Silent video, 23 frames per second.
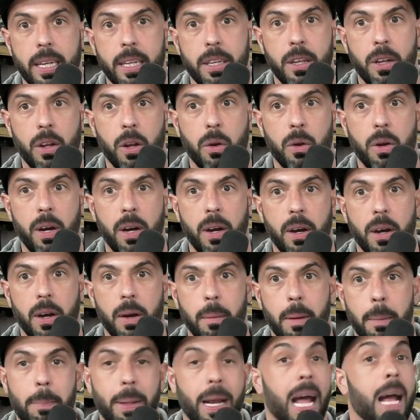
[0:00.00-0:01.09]
you
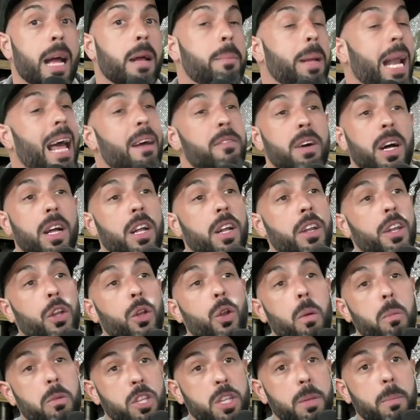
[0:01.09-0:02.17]
know. But I have an
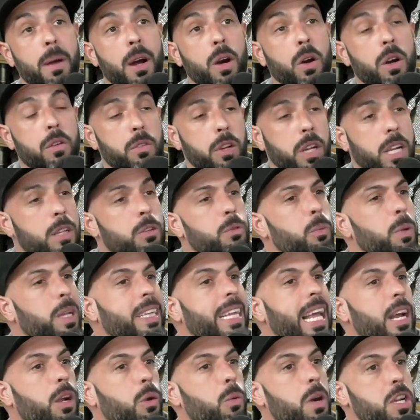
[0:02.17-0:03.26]
enormous amount of, because with
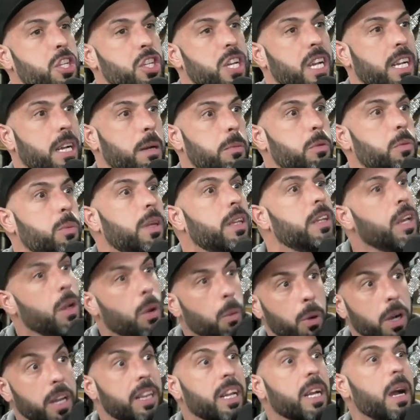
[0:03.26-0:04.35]
that question comes with,
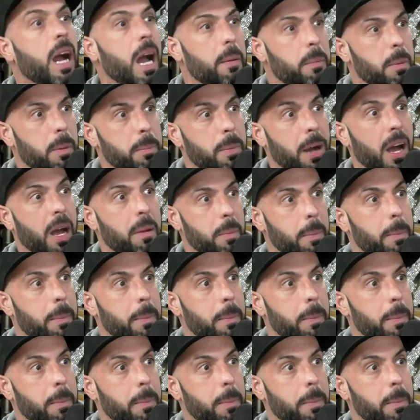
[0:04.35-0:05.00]
what do you think of MMA?